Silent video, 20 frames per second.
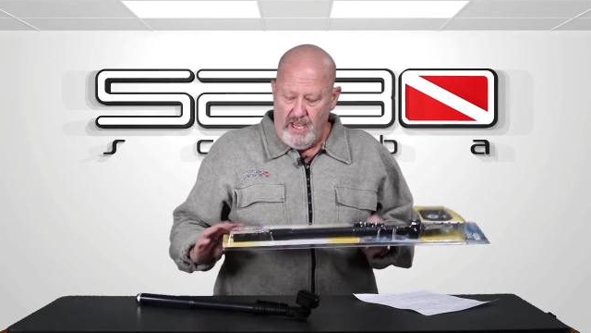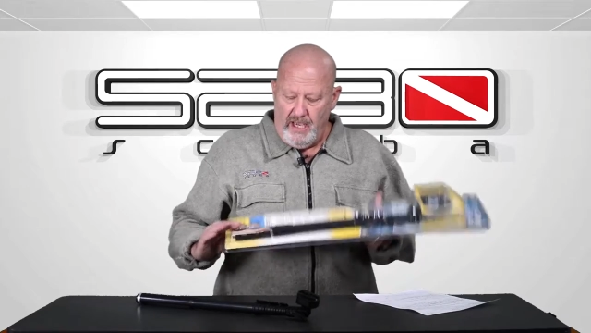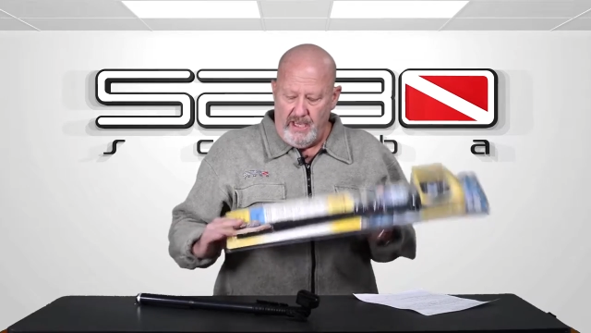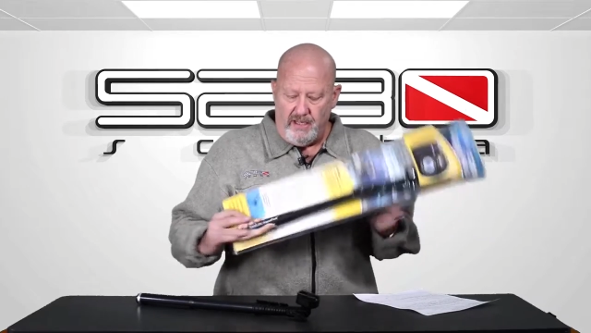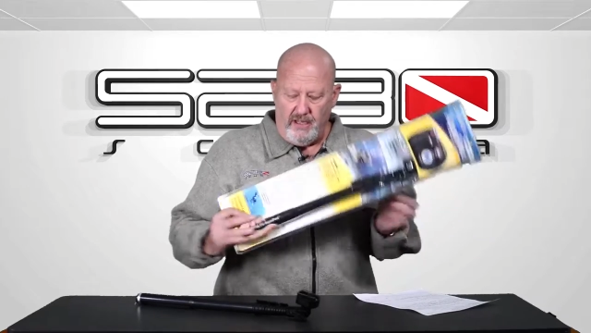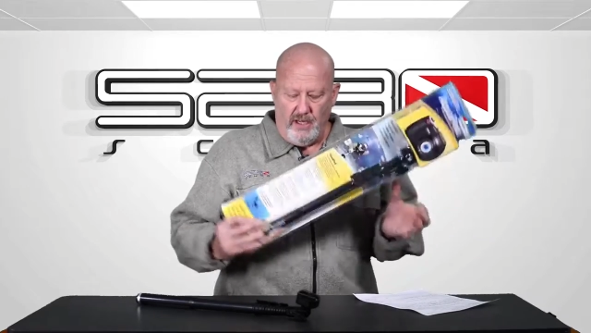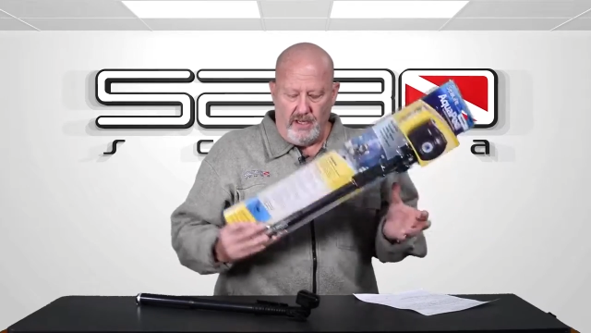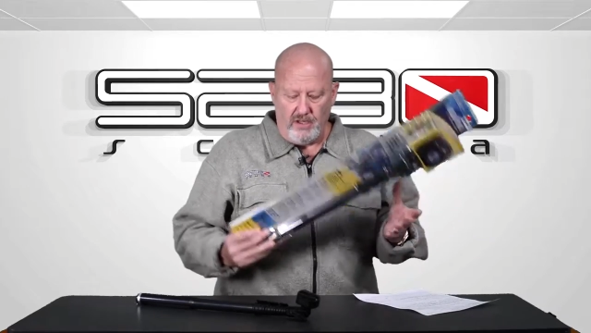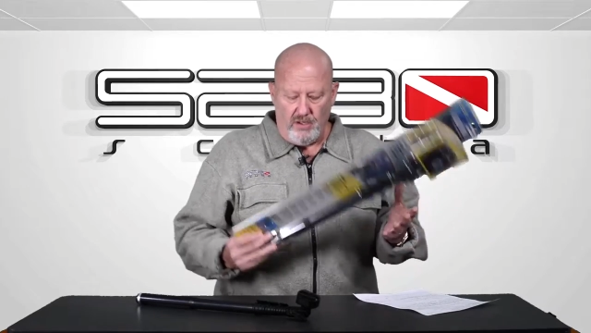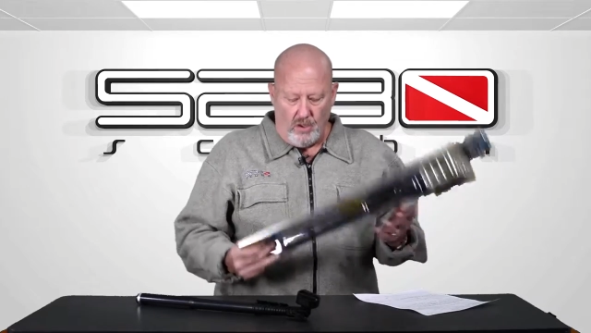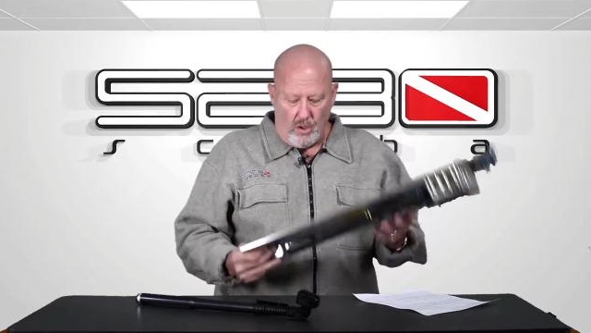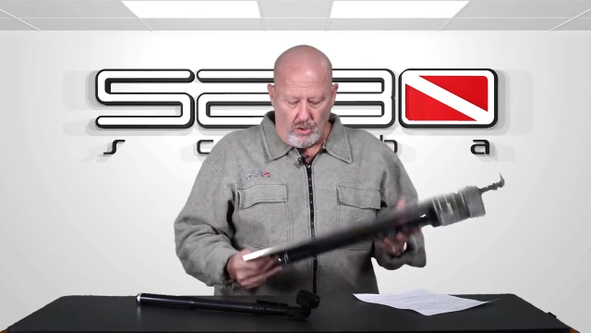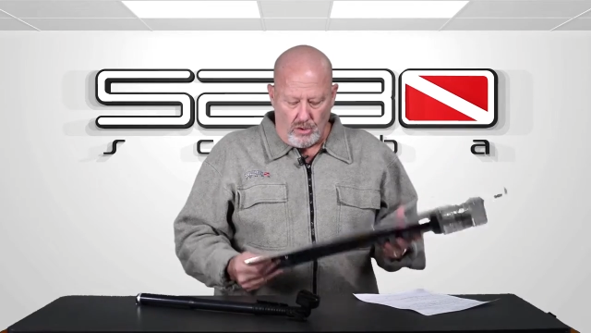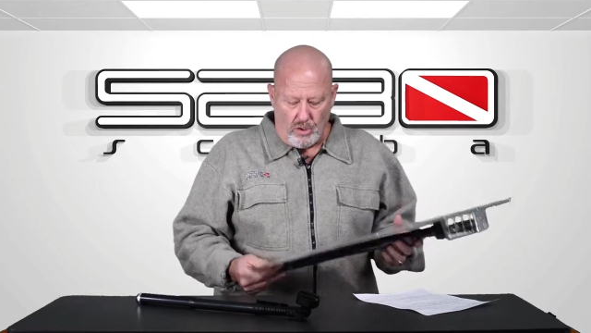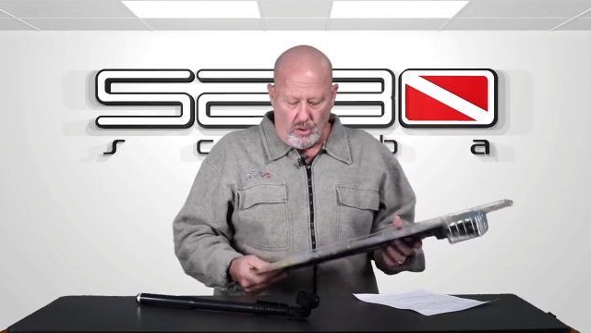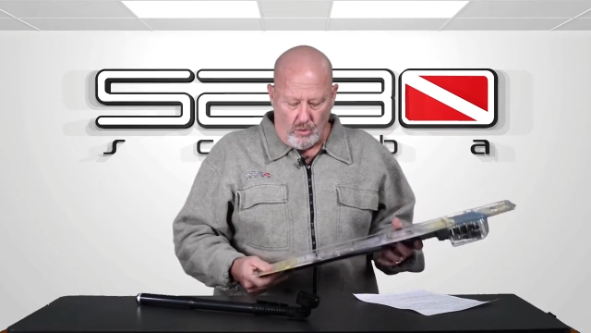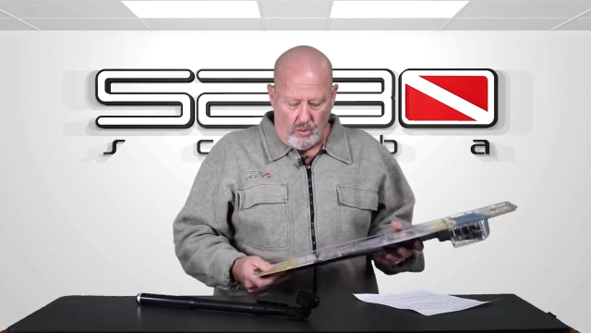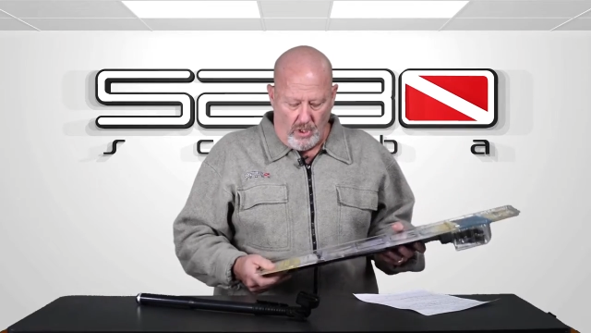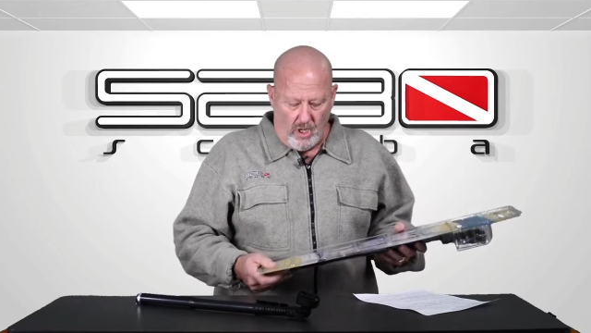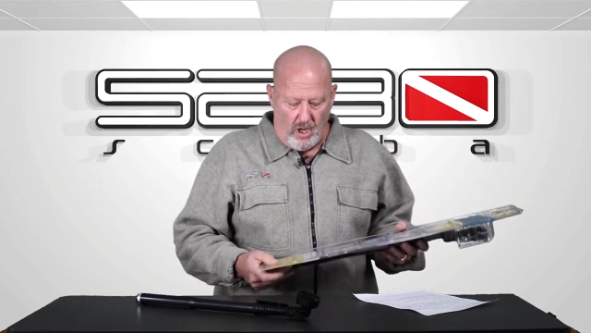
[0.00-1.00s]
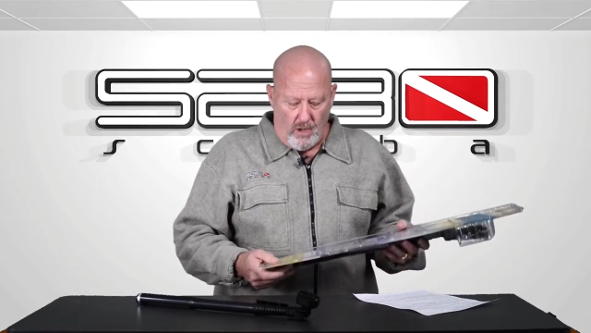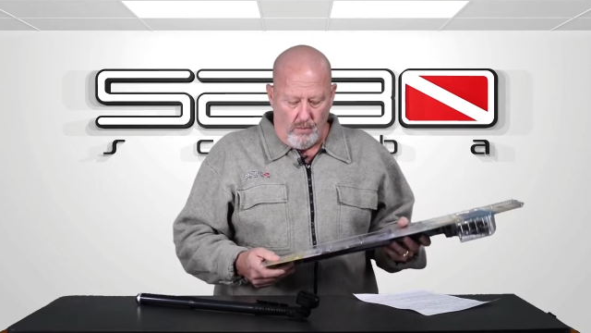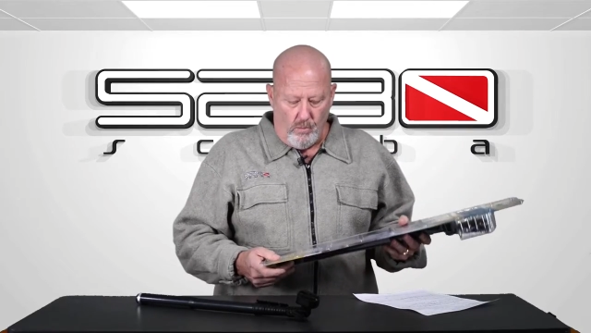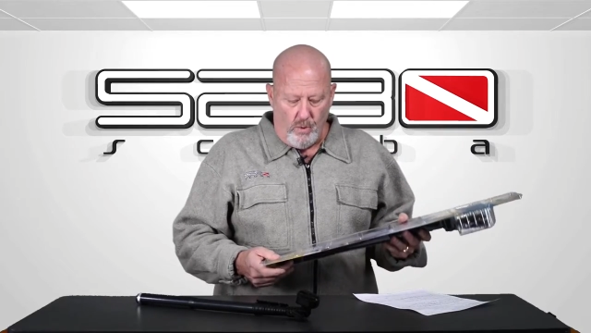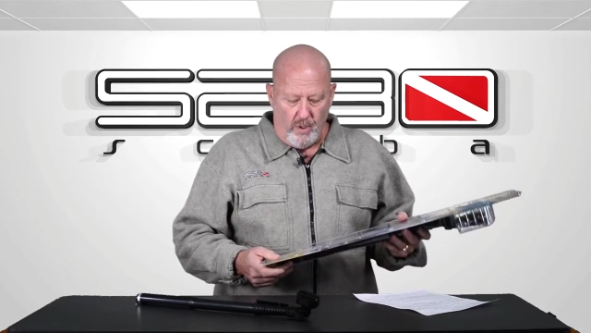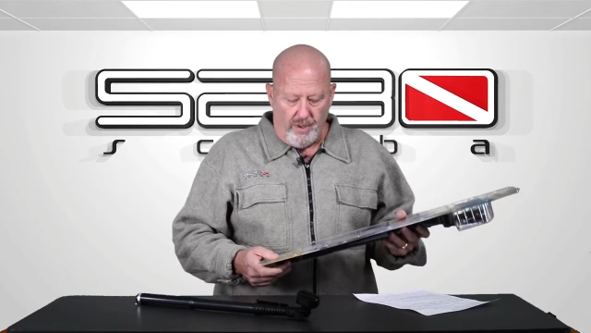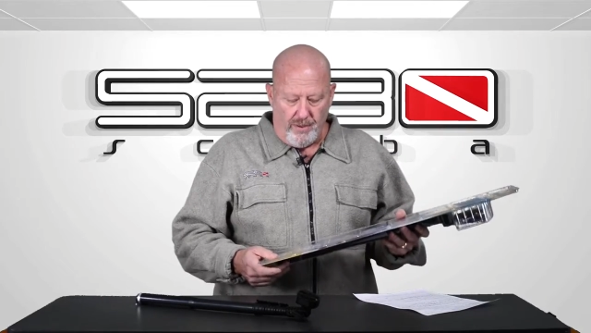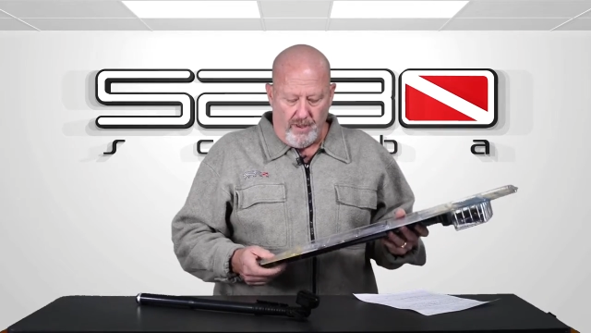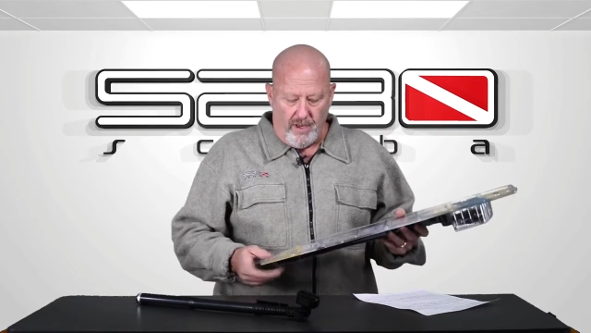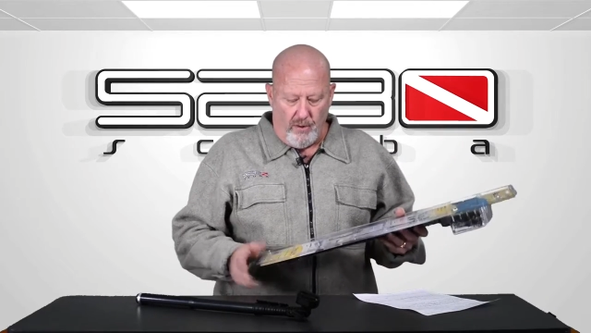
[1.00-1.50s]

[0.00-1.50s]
It does also come with